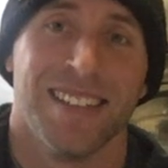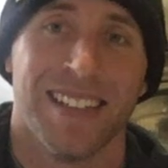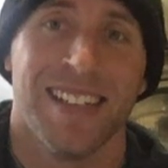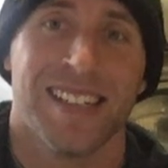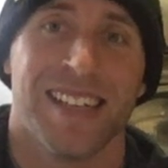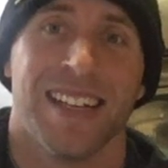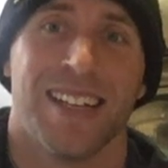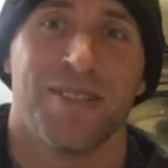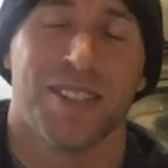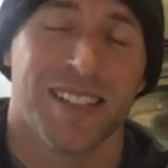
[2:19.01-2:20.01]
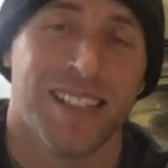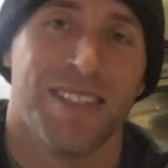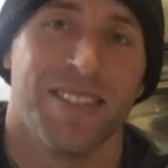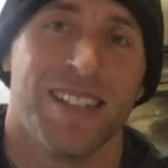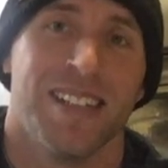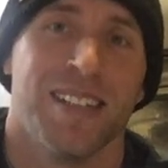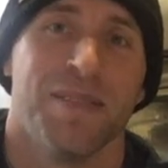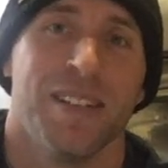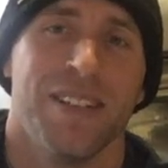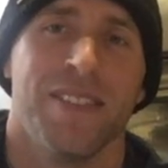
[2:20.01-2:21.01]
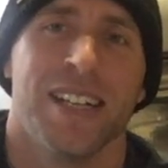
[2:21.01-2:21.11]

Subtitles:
it is 8 hours, because even